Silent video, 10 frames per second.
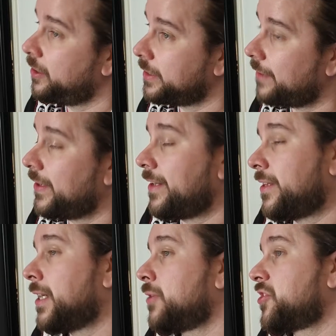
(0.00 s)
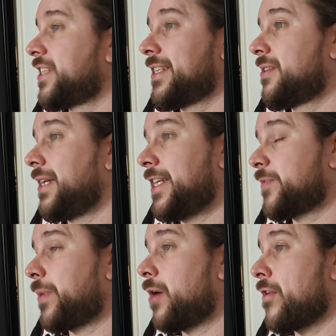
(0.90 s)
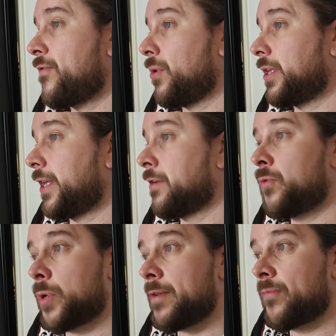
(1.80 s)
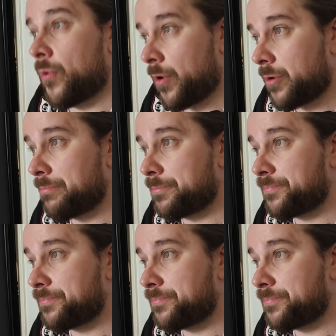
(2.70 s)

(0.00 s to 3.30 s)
don't have any doubts that the less powerful thing wouldn't work.